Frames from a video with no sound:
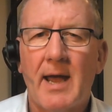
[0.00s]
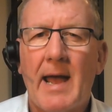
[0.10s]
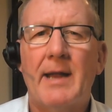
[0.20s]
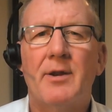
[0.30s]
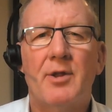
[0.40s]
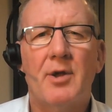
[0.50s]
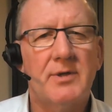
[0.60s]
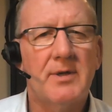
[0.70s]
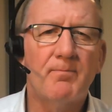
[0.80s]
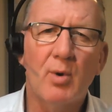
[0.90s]
and those
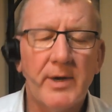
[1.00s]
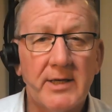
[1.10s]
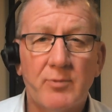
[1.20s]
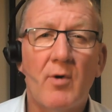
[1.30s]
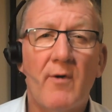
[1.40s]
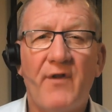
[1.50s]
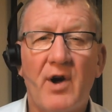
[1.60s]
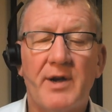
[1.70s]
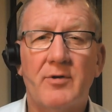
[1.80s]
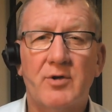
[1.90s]
employees will
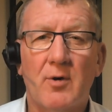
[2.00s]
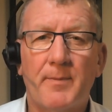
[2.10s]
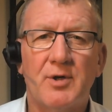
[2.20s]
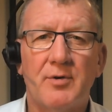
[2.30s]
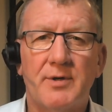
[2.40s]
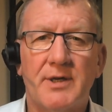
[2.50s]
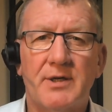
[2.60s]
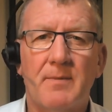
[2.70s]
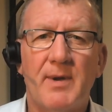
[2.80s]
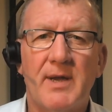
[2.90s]
find those opportunities
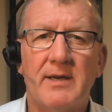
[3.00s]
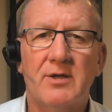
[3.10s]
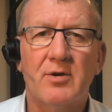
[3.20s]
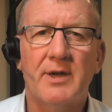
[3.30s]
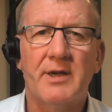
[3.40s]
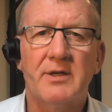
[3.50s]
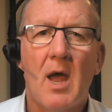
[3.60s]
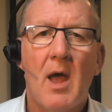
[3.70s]
to be dishonest.